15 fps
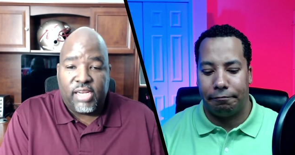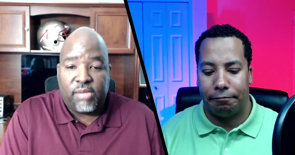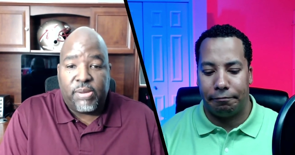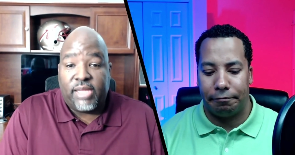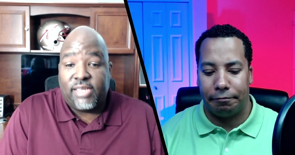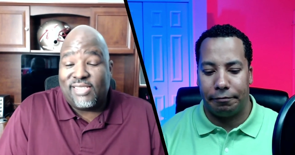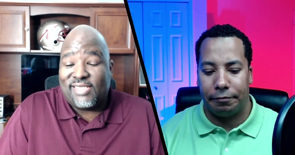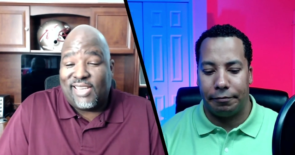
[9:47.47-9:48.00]

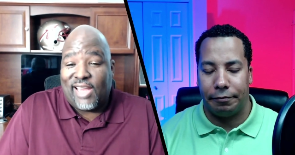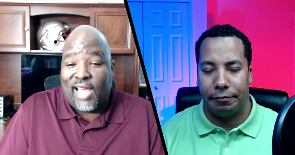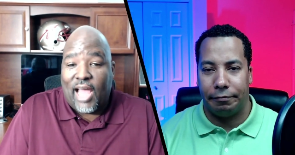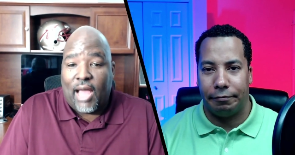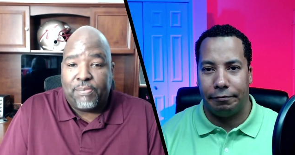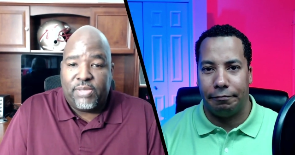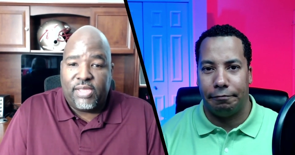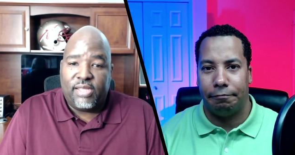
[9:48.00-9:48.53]
Speaker 1: pages and
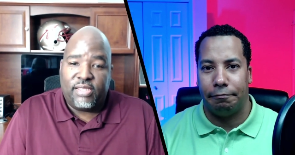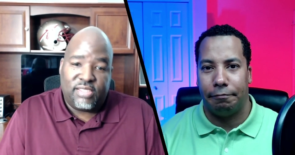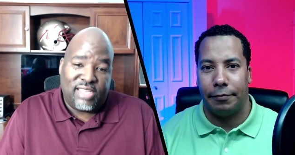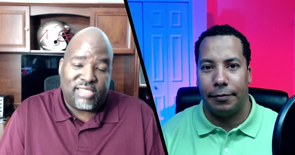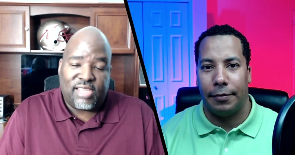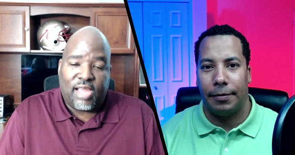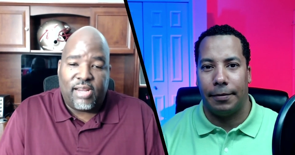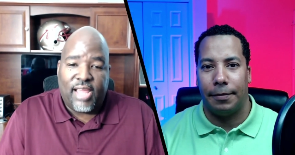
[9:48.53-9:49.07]
opt-ins. That's
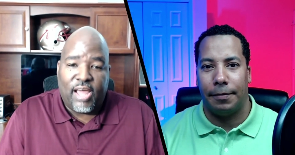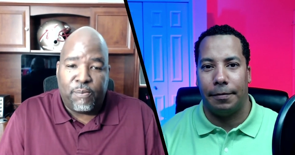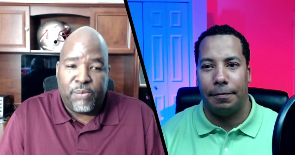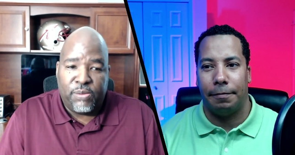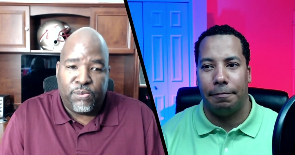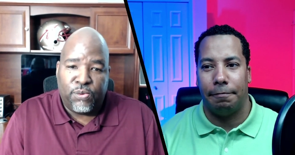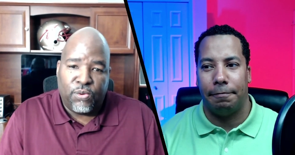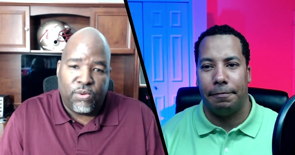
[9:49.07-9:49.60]
kind of how
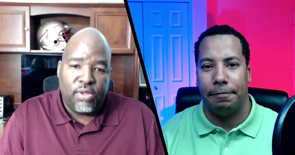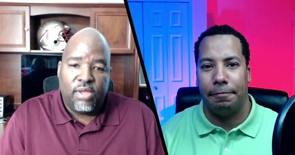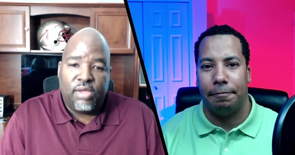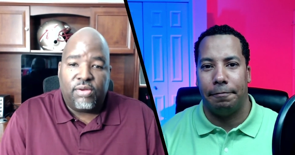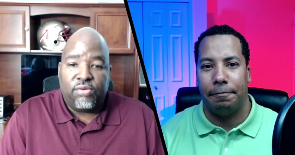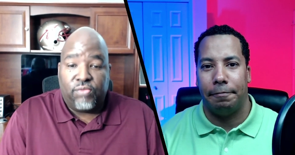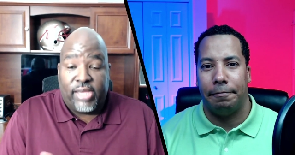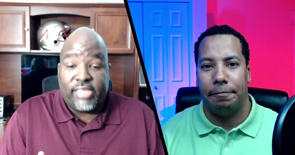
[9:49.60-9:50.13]
people
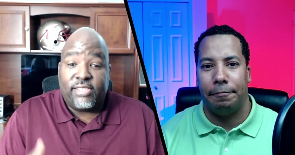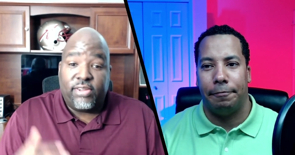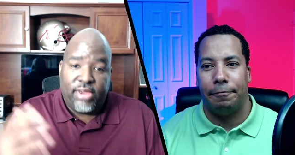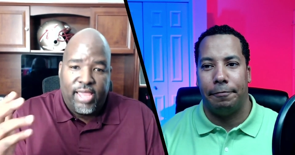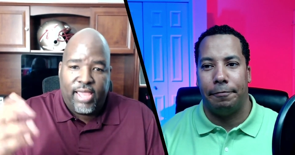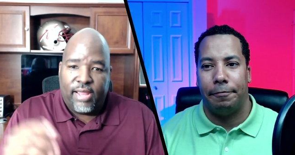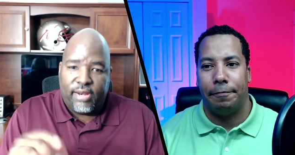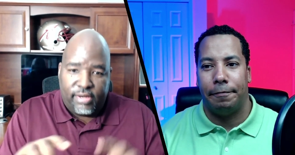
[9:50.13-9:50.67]
raise their
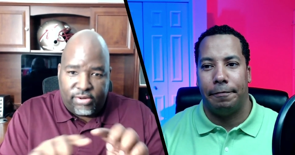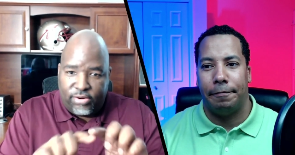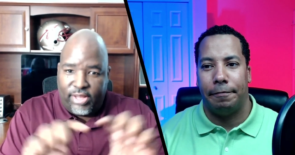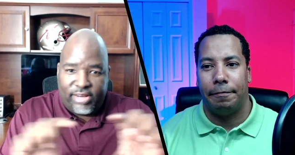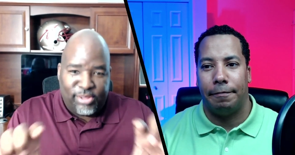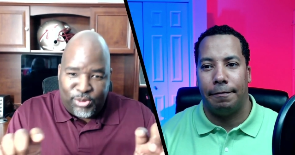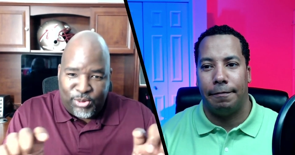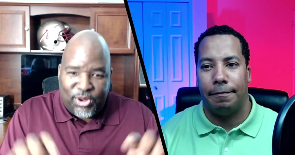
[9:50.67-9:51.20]
hand and create a
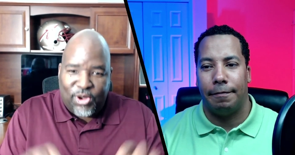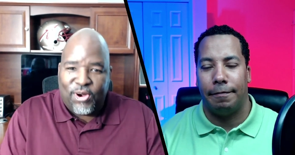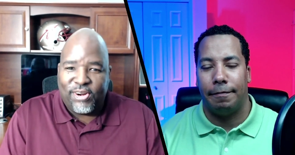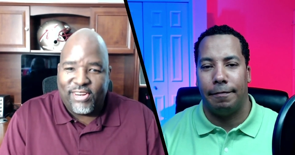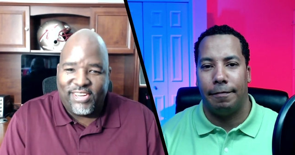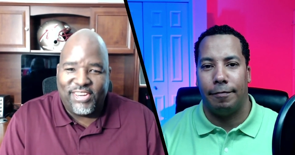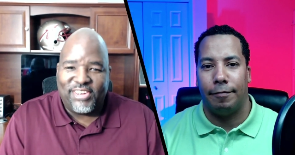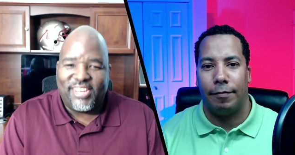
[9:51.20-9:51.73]
little card
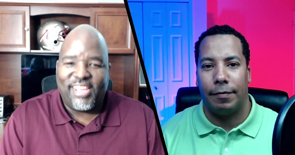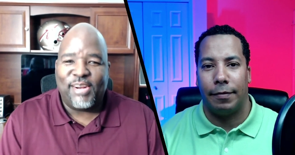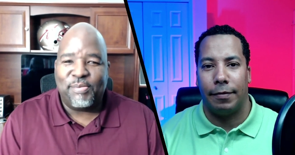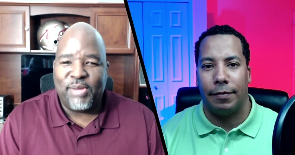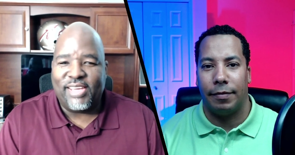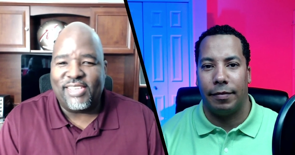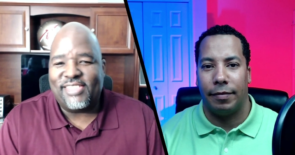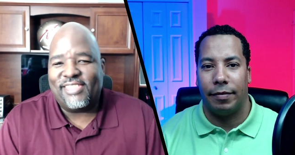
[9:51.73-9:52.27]
in your
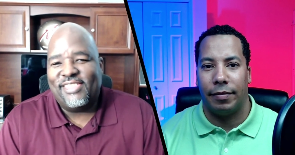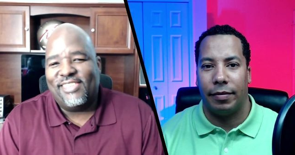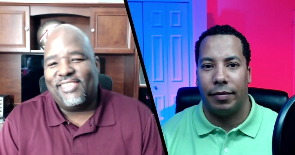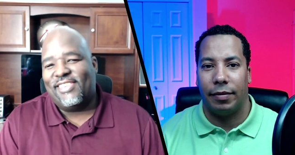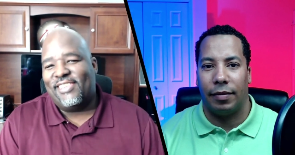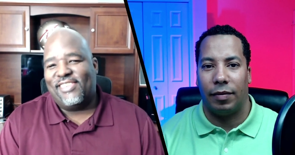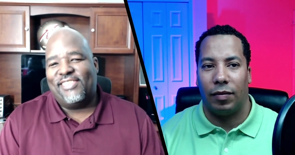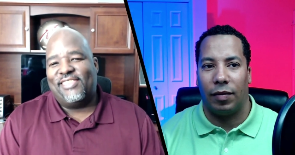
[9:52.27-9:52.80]
database.
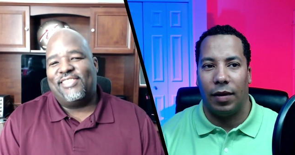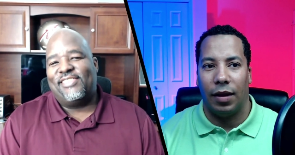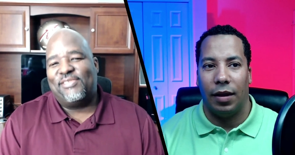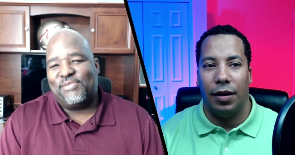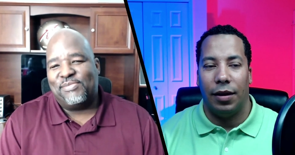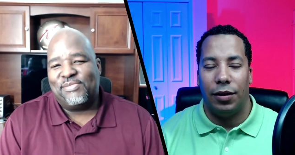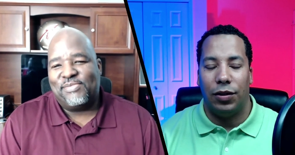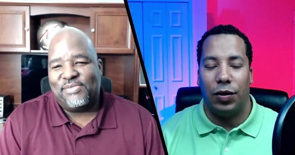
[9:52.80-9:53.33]

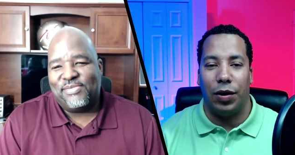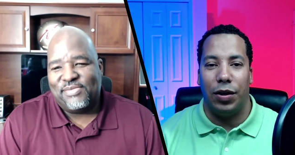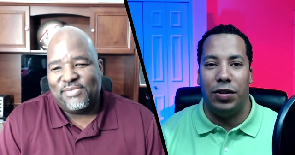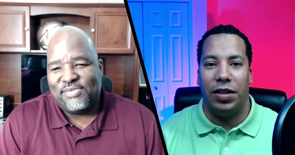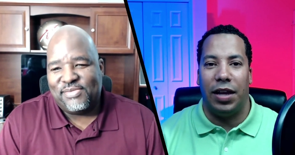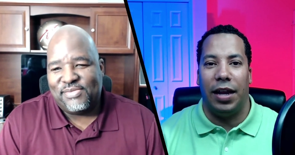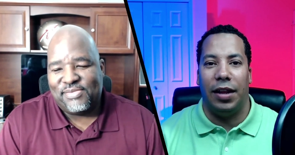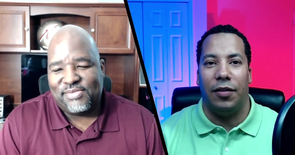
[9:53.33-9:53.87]
Speaker 2: So are you
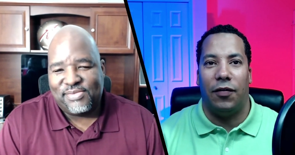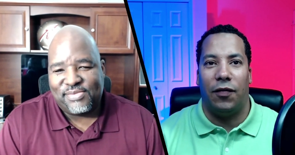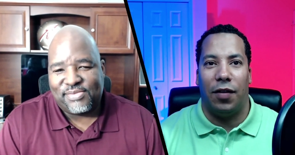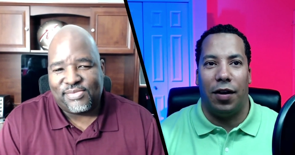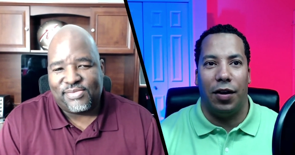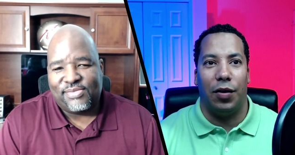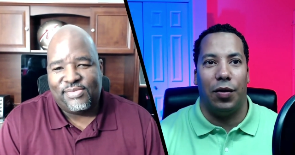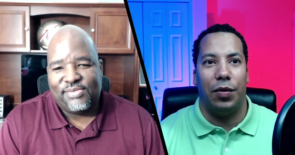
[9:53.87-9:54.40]
saying the
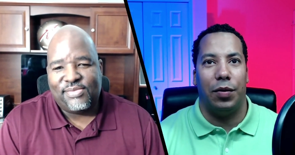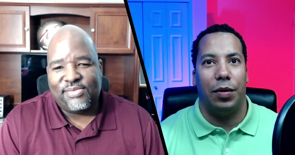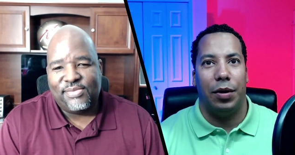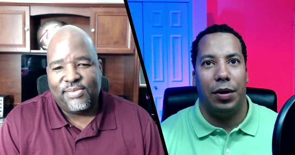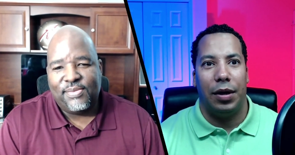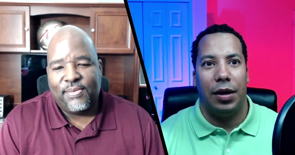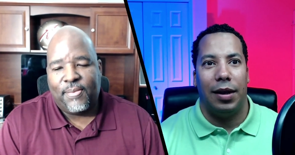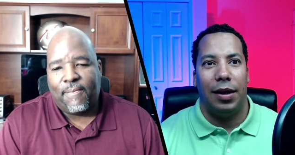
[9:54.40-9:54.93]
funnel?
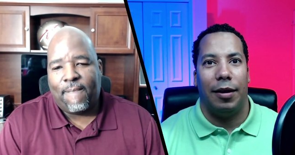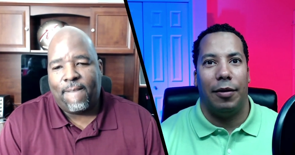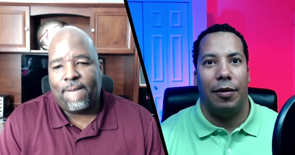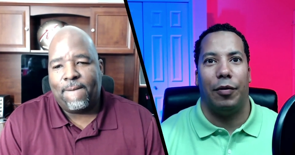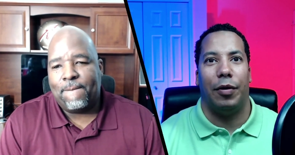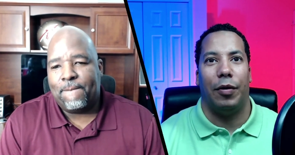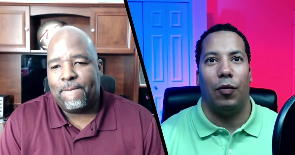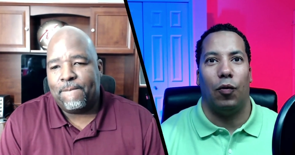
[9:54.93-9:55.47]

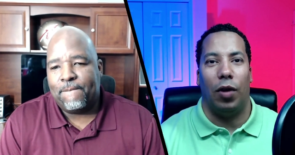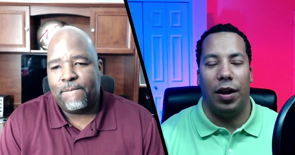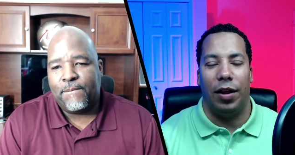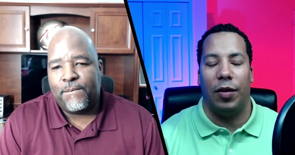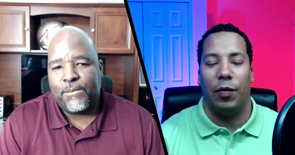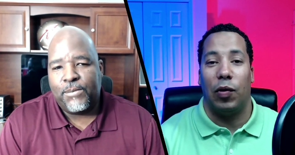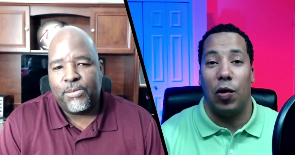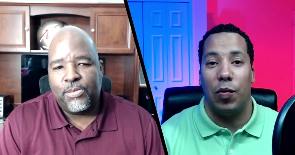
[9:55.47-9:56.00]
One of
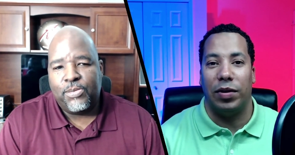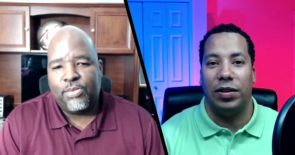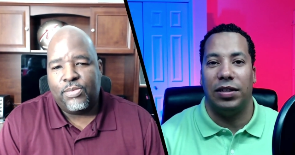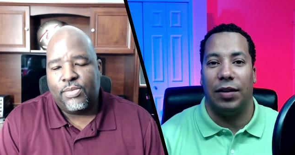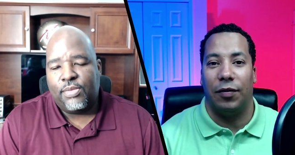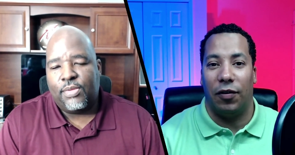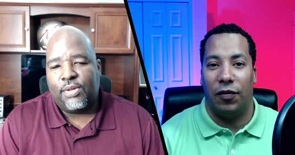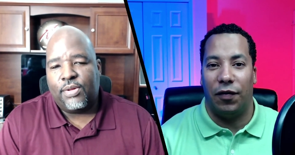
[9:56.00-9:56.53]
the purposes
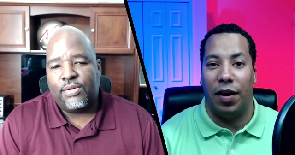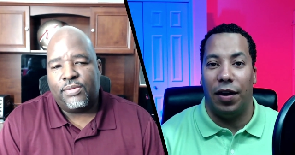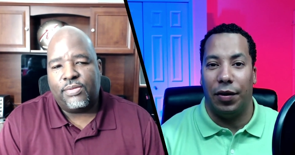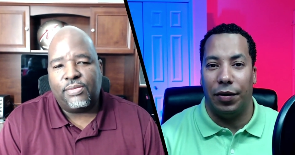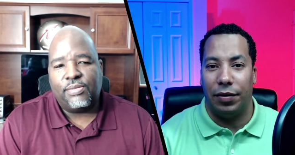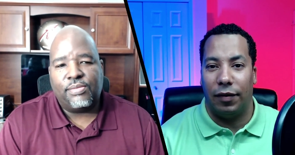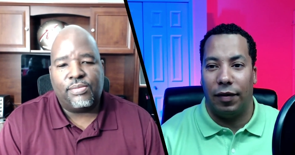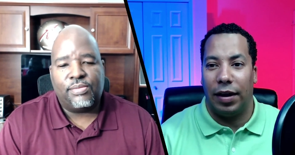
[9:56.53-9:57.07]
of a
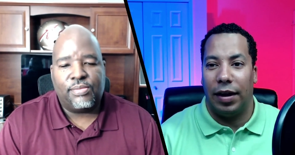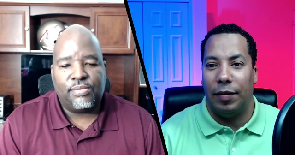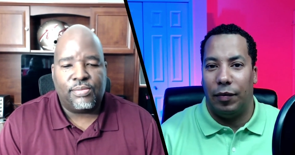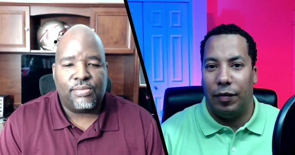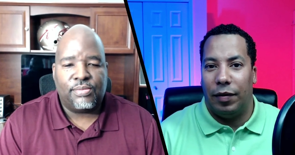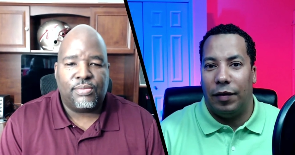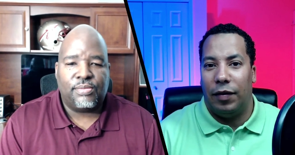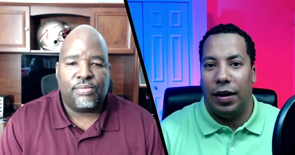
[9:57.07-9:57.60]
funnel, if we get
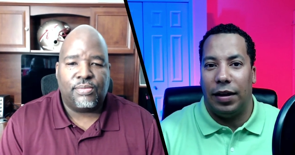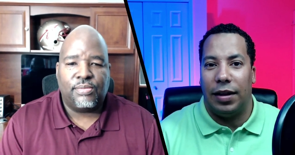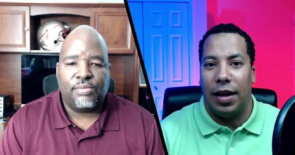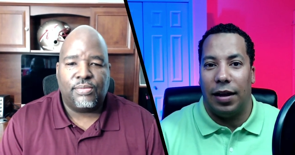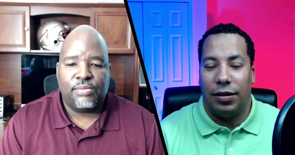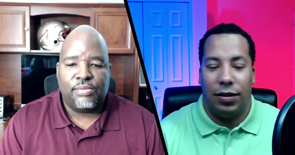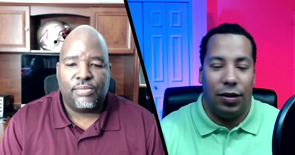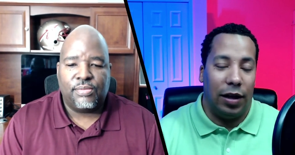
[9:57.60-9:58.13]
if we get
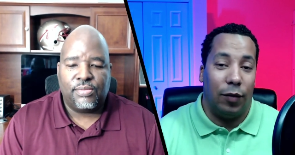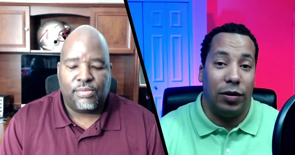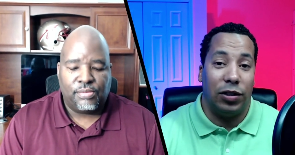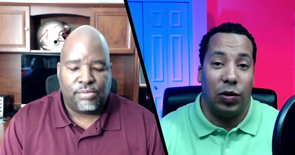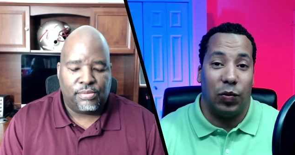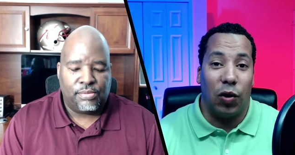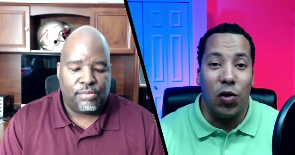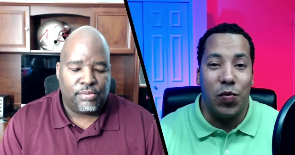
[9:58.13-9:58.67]
down to like what's
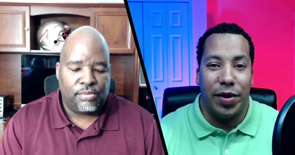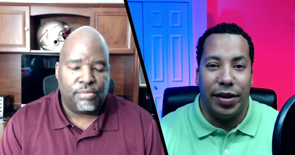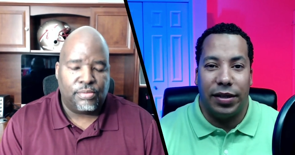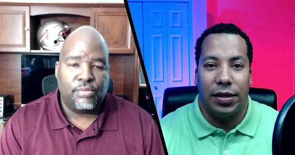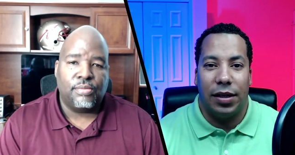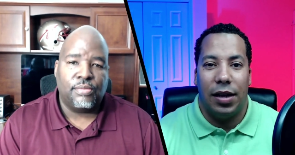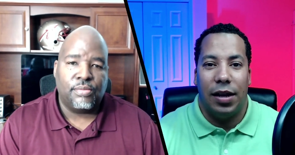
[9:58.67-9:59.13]
the purpose,